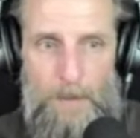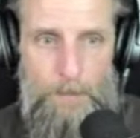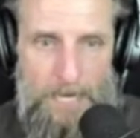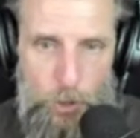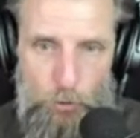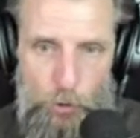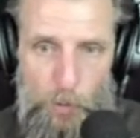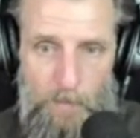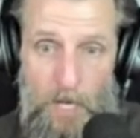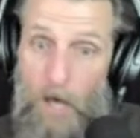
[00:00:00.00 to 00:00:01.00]

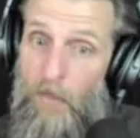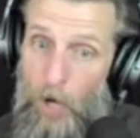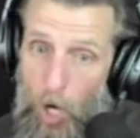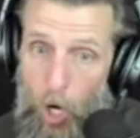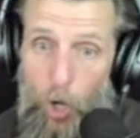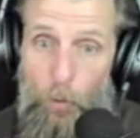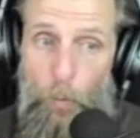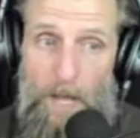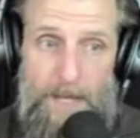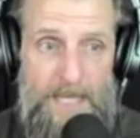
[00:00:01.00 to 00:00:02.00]
bedroom, the
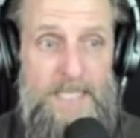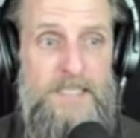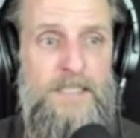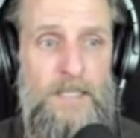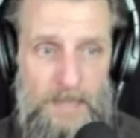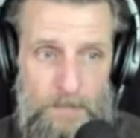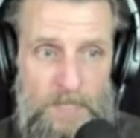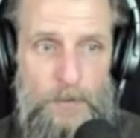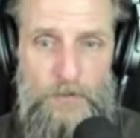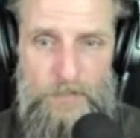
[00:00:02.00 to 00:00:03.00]
hallway is the
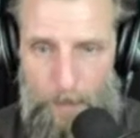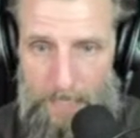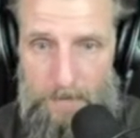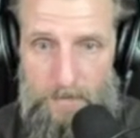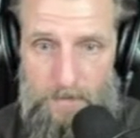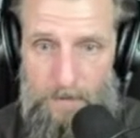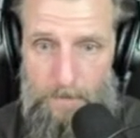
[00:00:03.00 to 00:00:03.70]
liminal space.